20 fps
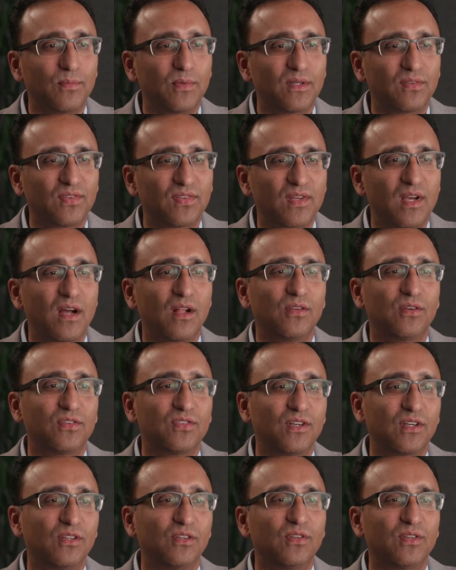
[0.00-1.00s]
where
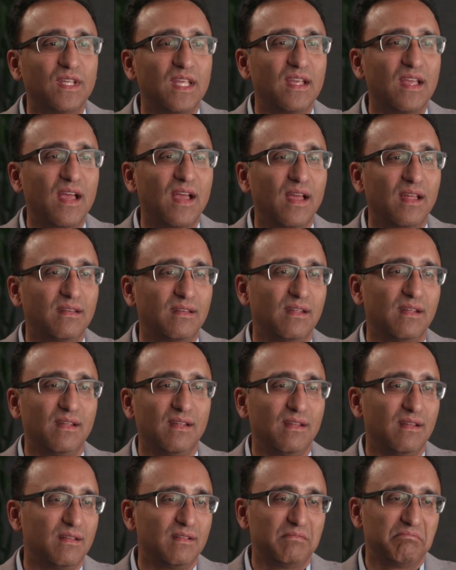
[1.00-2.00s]
scholars are looking at
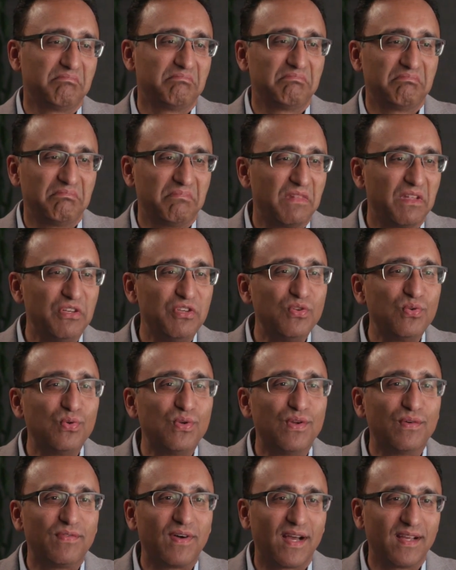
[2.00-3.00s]
new
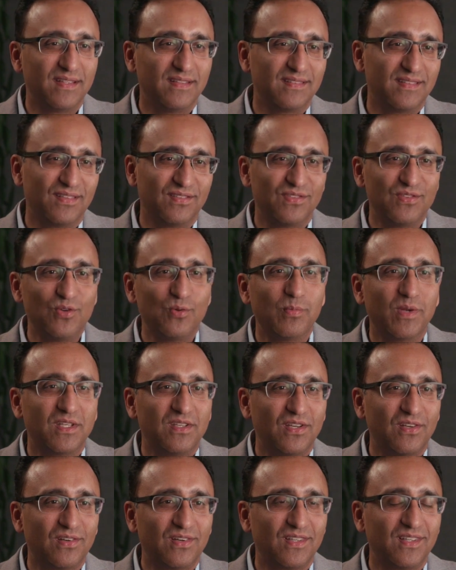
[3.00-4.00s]
devices, new
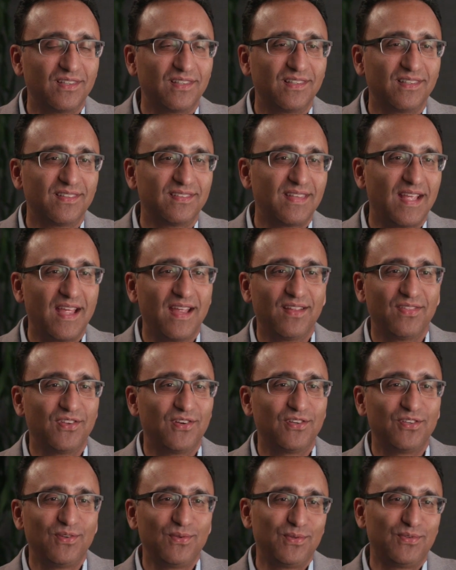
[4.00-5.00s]
materials, and
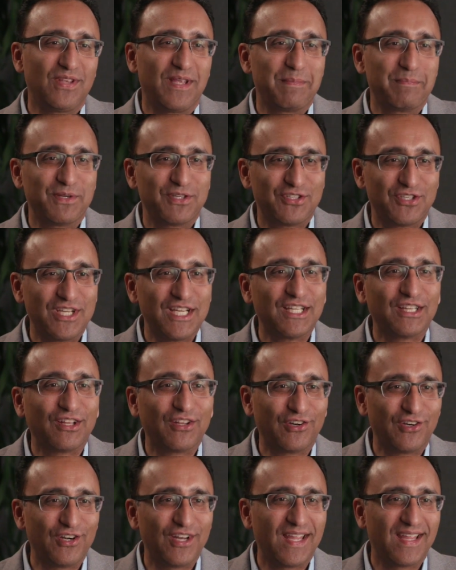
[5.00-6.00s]
they're using machine
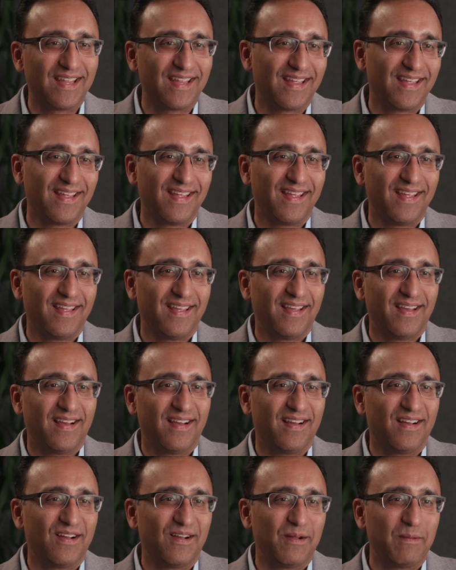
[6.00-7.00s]
learning
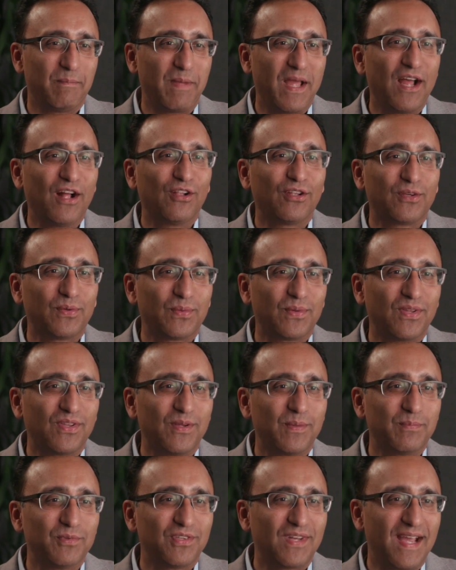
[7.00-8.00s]
um,
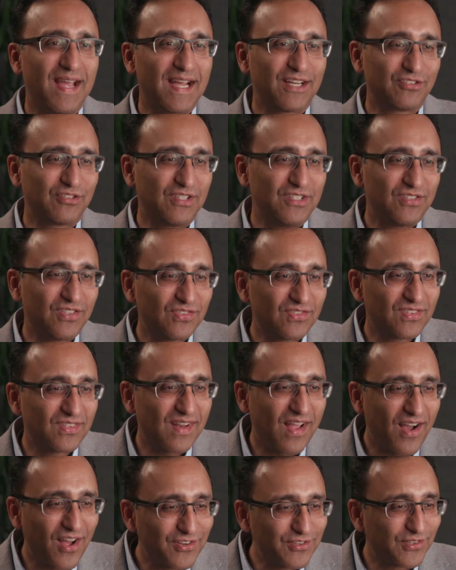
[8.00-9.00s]
algorithms to actually just
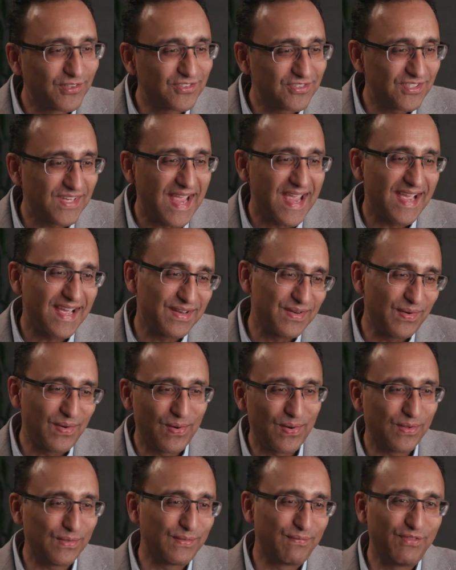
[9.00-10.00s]
understand
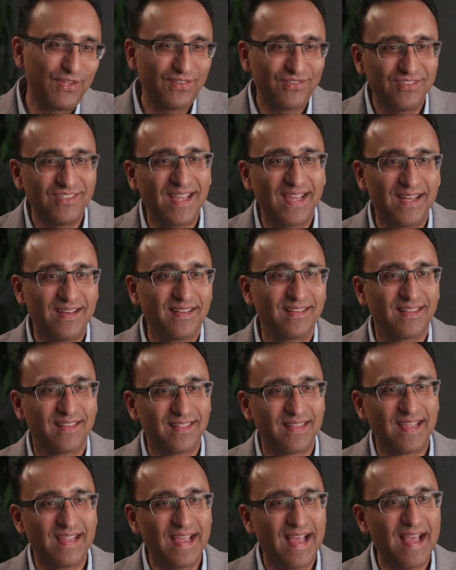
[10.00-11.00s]
all of this data
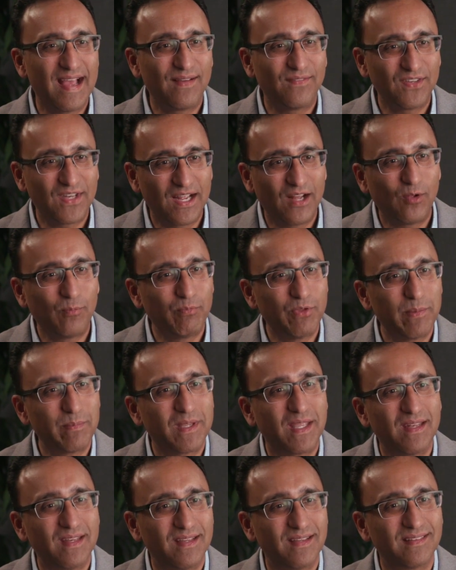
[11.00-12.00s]
that they have to help them
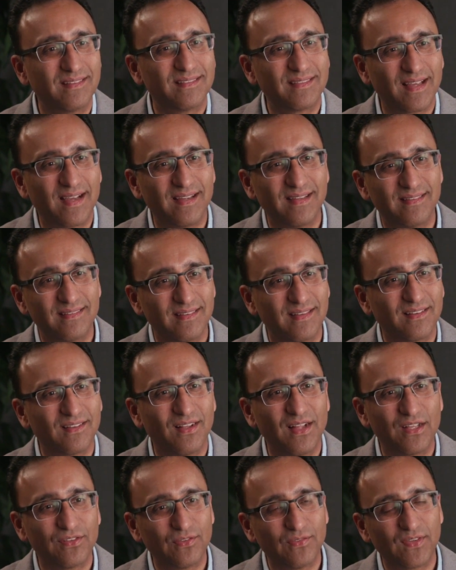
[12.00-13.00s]
get insights and
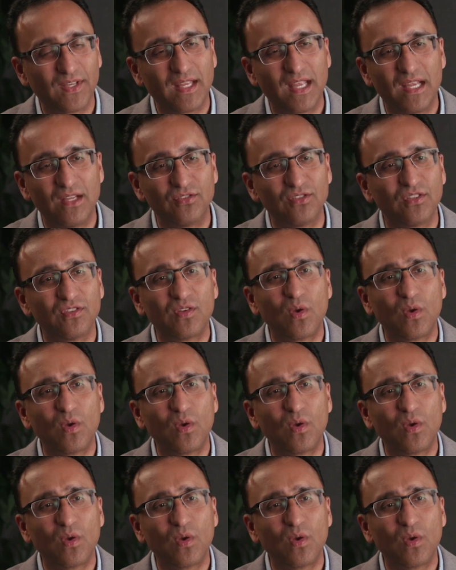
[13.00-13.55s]
classification.